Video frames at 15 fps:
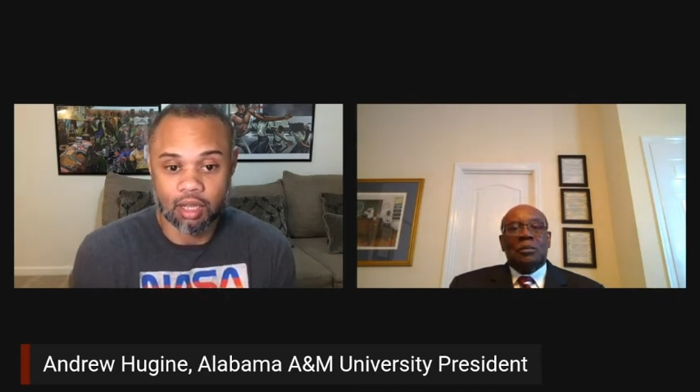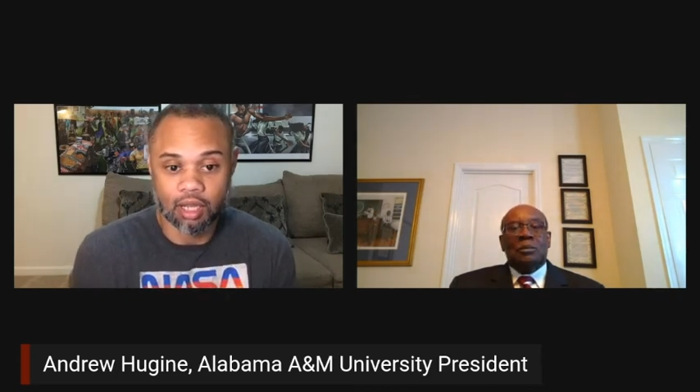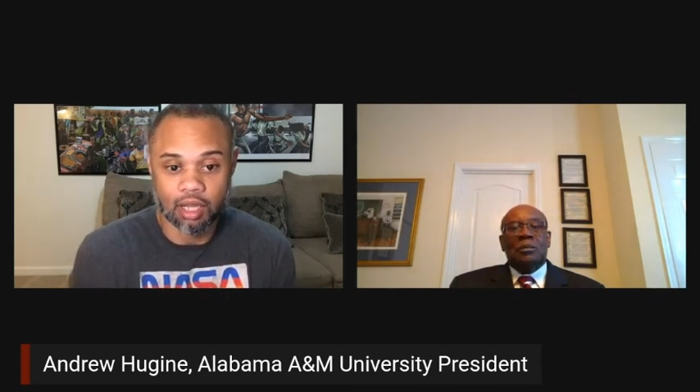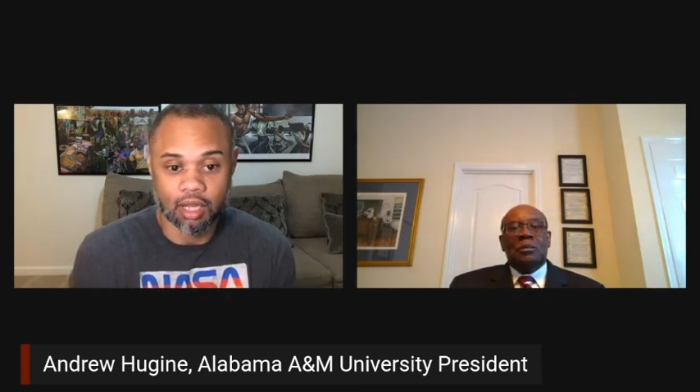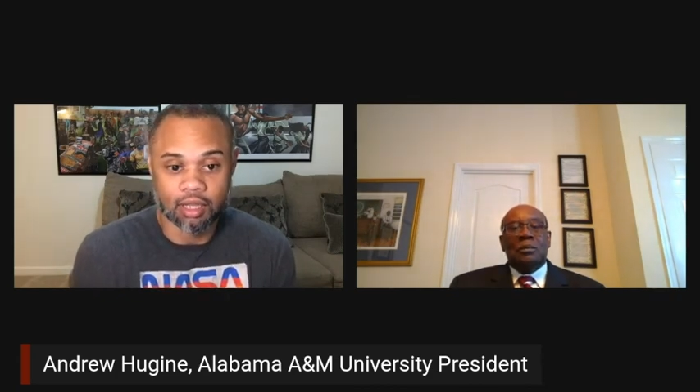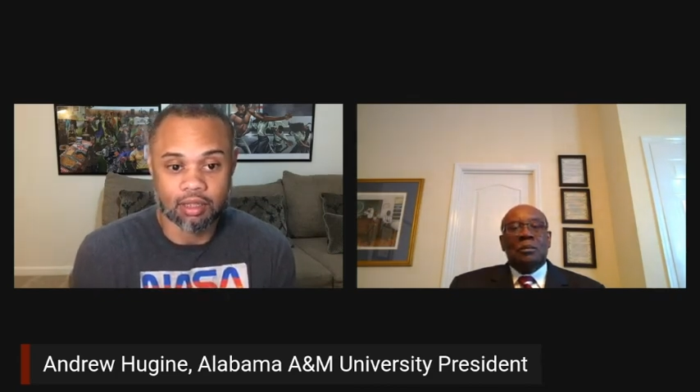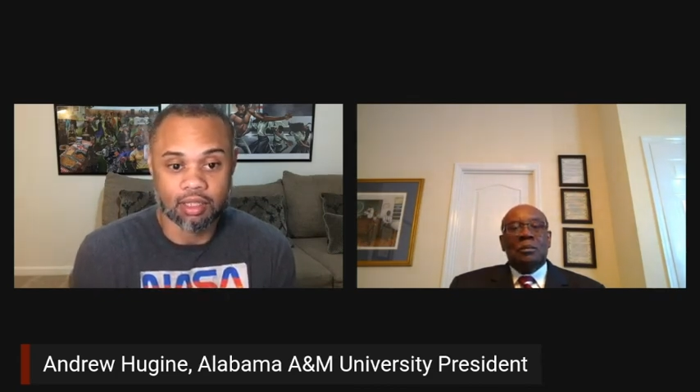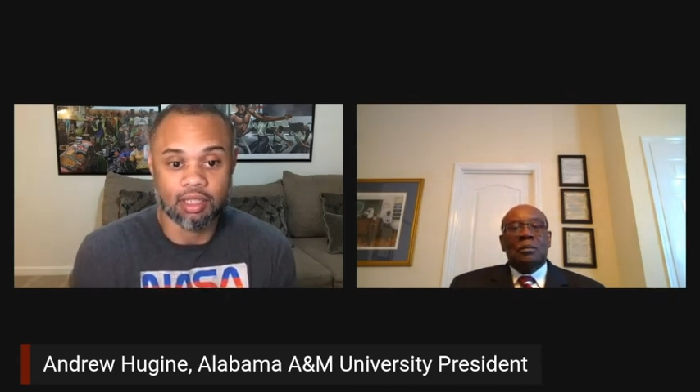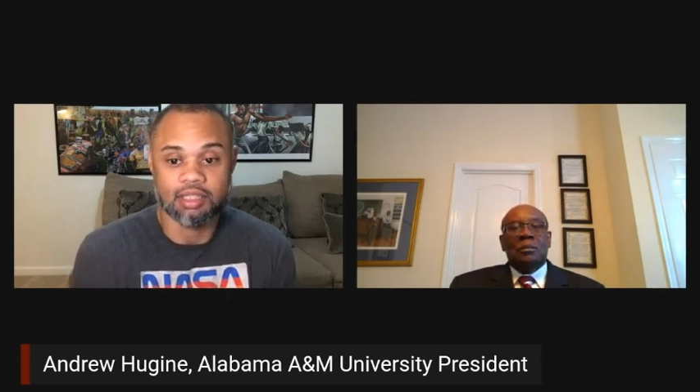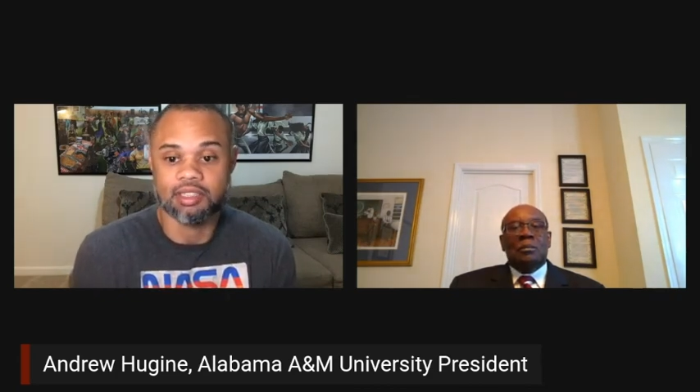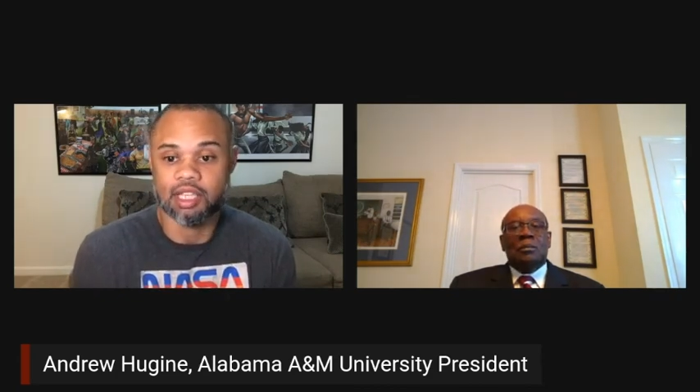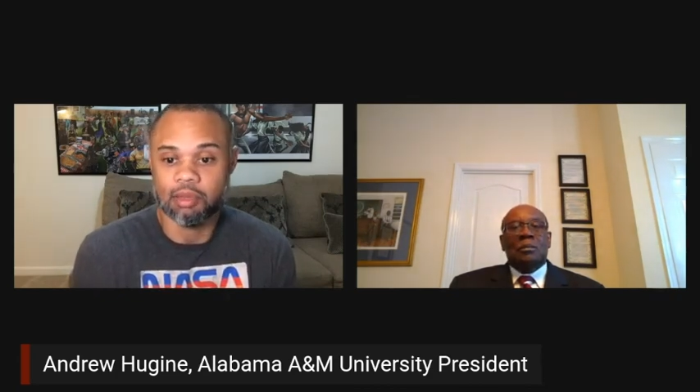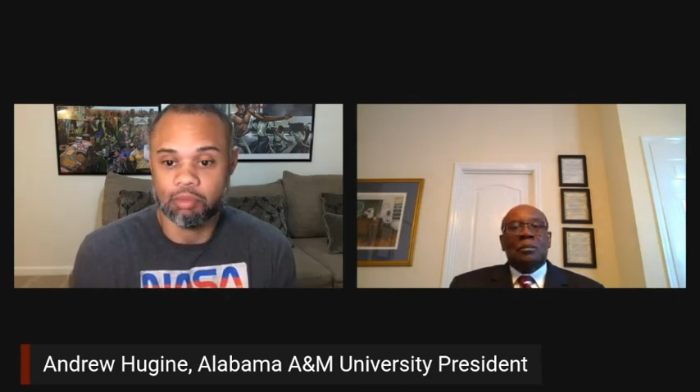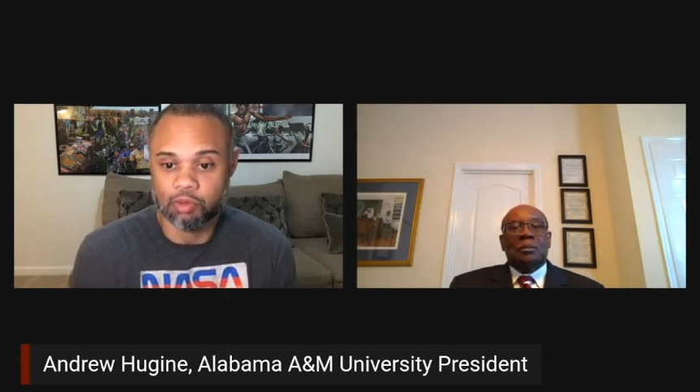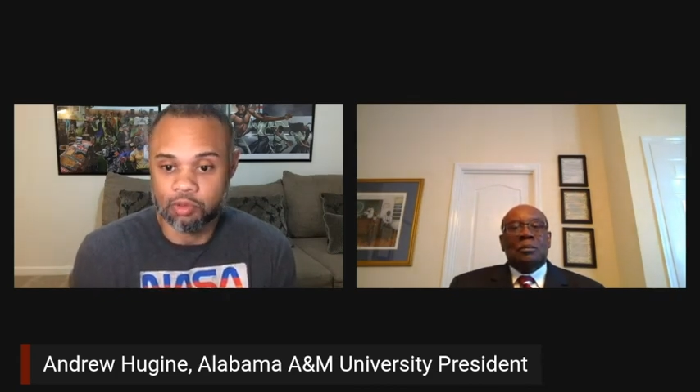and the
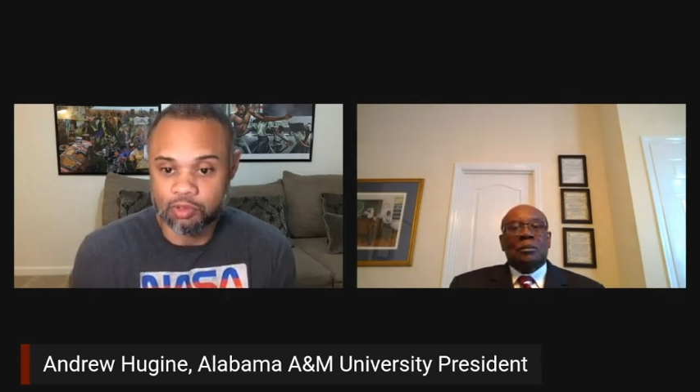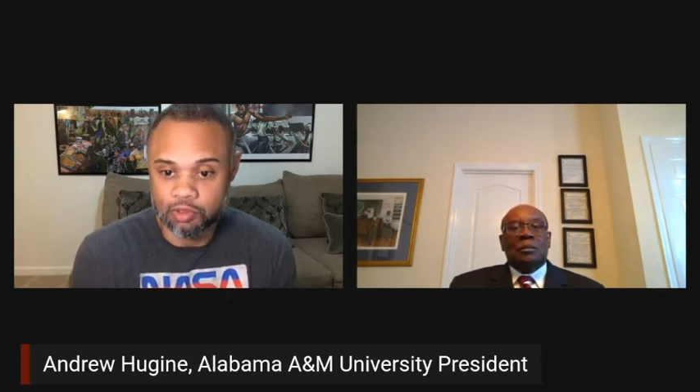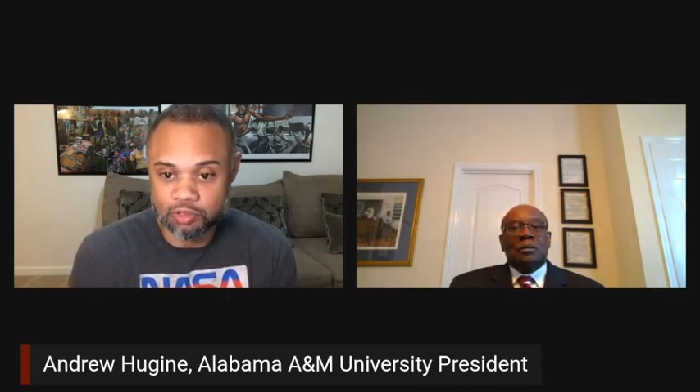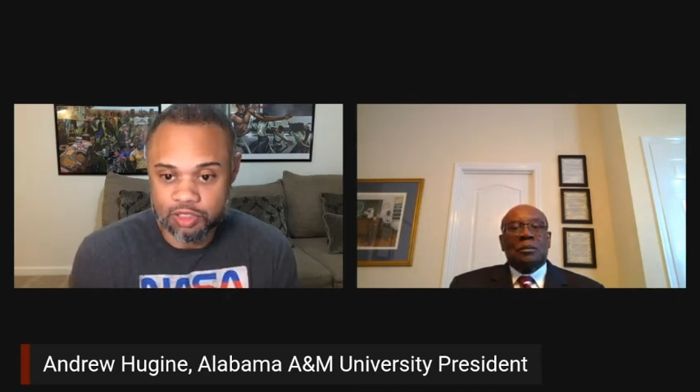example you